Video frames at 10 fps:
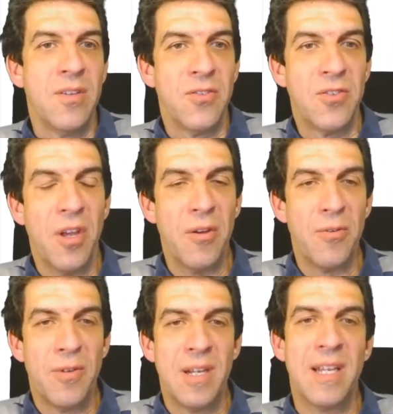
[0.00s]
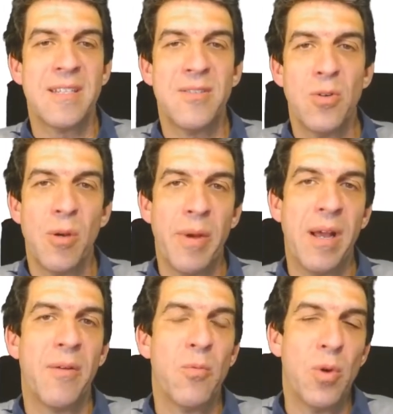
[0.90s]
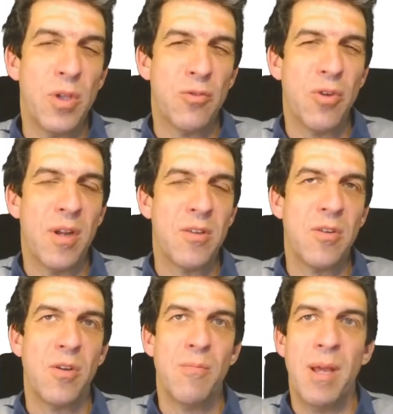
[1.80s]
So let's talk about what you're trying to do.